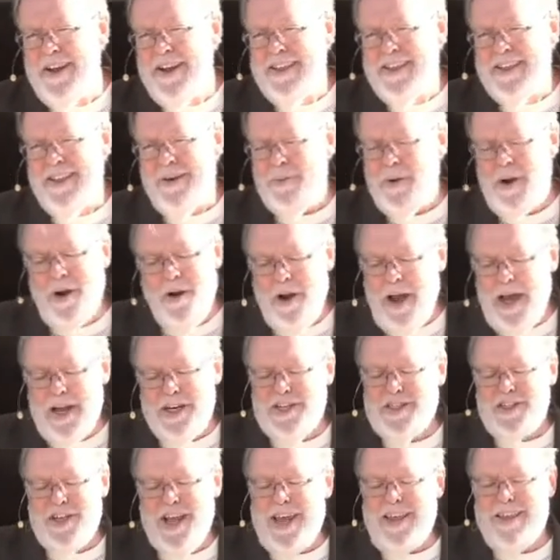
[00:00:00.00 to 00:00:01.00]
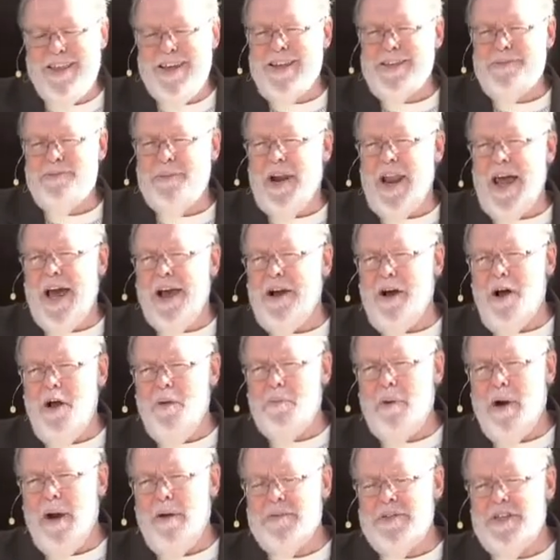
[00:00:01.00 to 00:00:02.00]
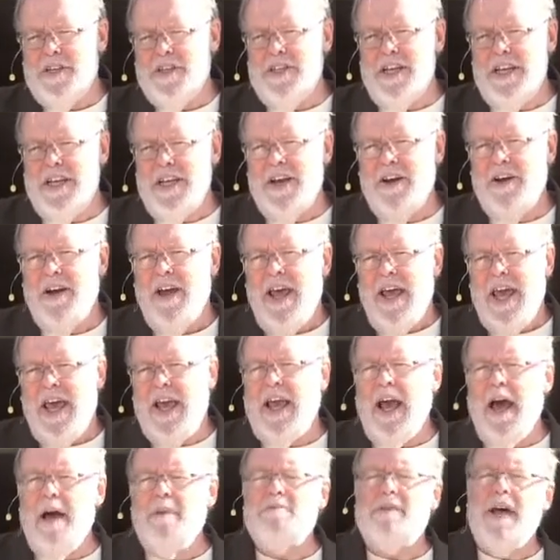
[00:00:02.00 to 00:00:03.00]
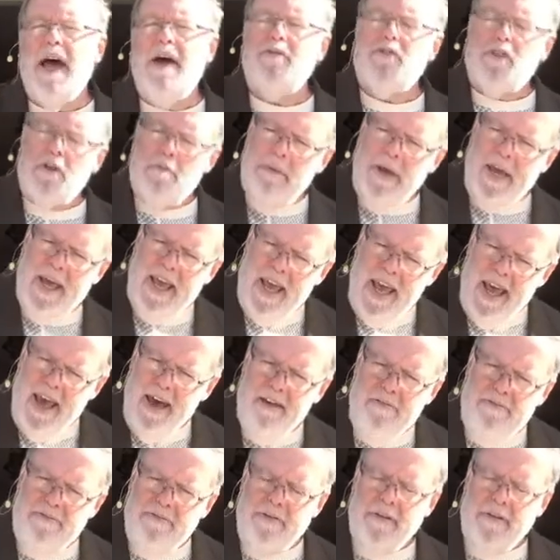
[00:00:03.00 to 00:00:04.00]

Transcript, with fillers: we don't like to say this, but like all promises in here, it comes after a big if.